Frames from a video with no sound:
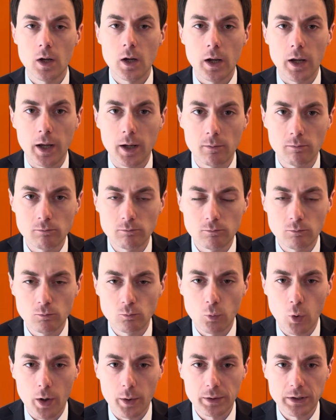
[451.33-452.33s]
And
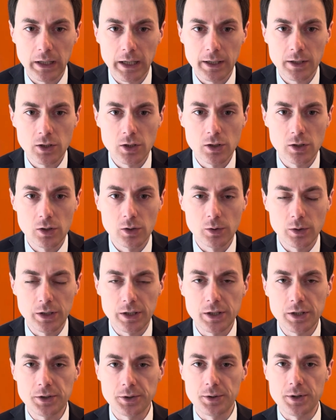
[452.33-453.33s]
what I would like to do
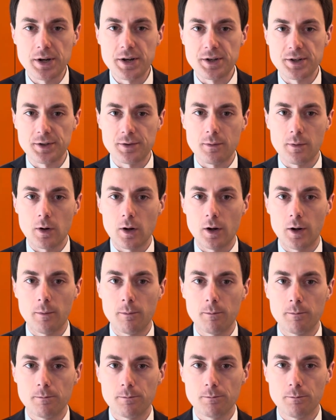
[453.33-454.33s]
here is
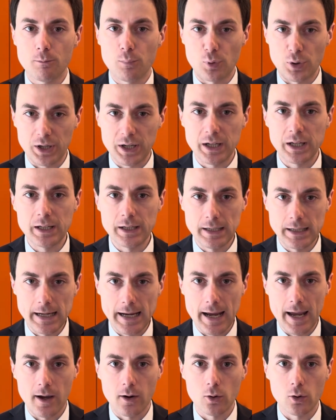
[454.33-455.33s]
breaking
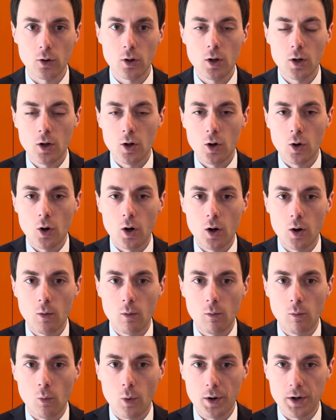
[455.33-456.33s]
down
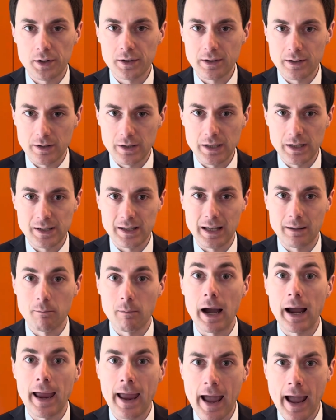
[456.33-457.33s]
what are the things that
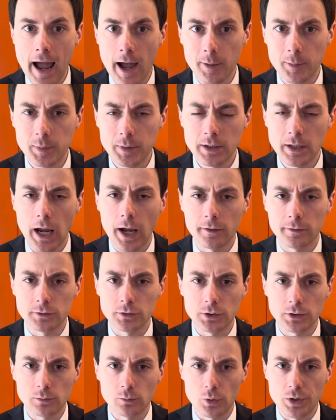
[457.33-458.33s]
might happen
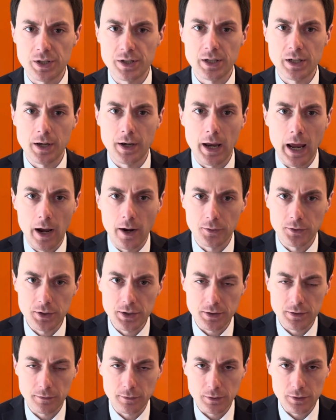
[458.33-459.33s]
after we send out
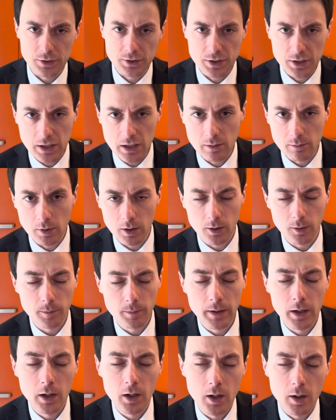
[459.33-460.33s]
this first email.
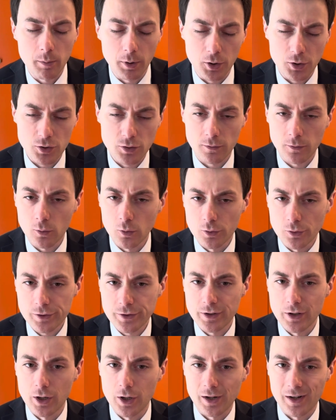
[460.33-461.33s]
Because of course
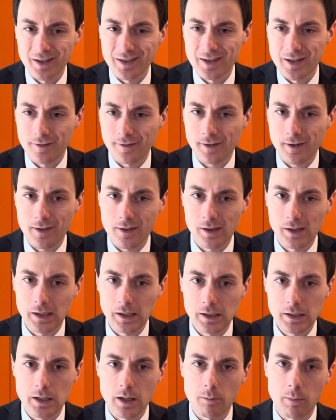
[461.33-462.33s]
there are different
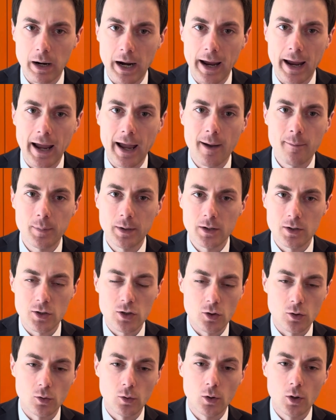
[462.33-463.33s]
things that might happen,
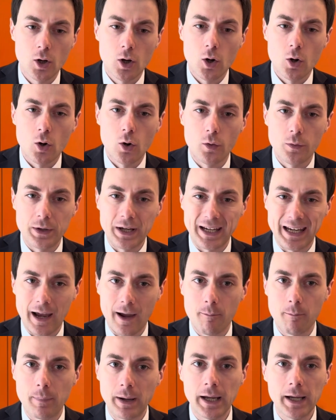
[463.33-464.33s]
so the
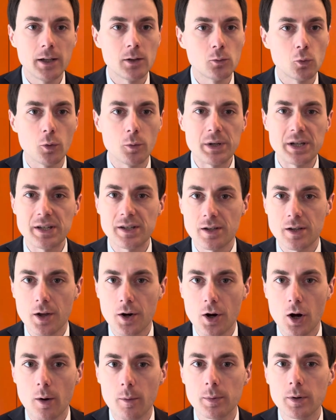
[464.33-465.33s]
campaign will be set
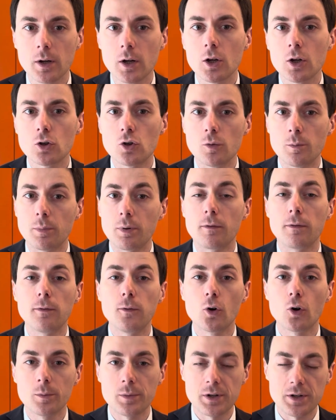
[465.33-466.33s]
up to
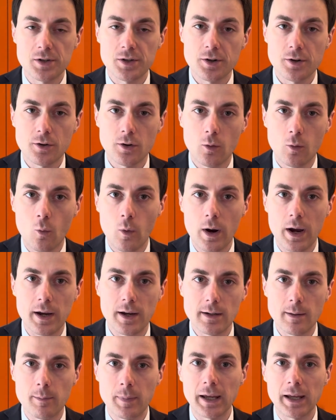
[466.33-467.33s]
perform in a certain way
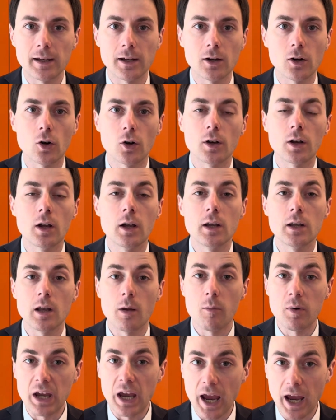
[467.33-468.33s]
depending on the
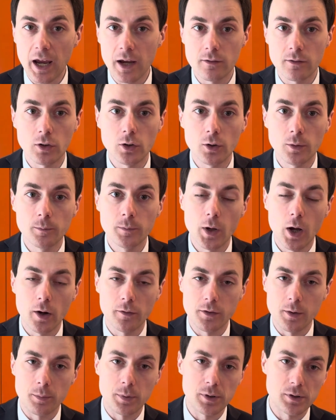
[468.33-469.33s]
behavior of
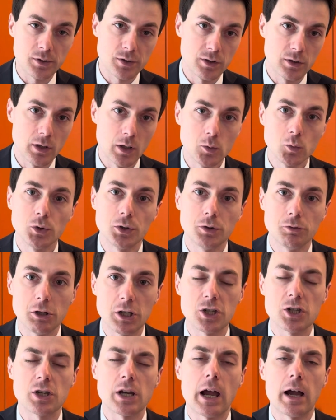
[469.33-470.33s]
the person that we
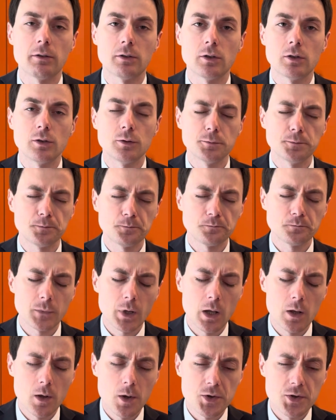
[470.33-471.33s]
reached out to.
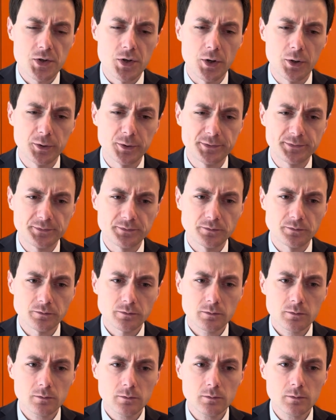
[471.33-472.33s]
So
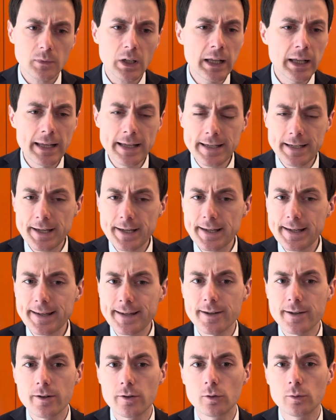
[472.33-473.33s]
let's just
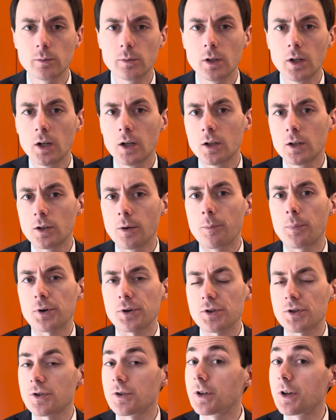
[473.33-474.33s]
assume the
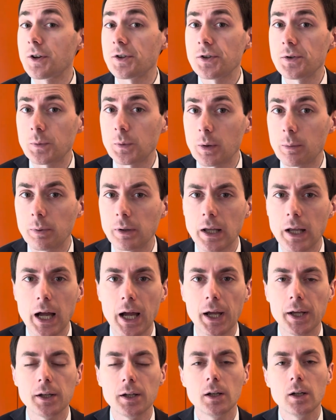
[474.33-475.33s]
person doesn't reply.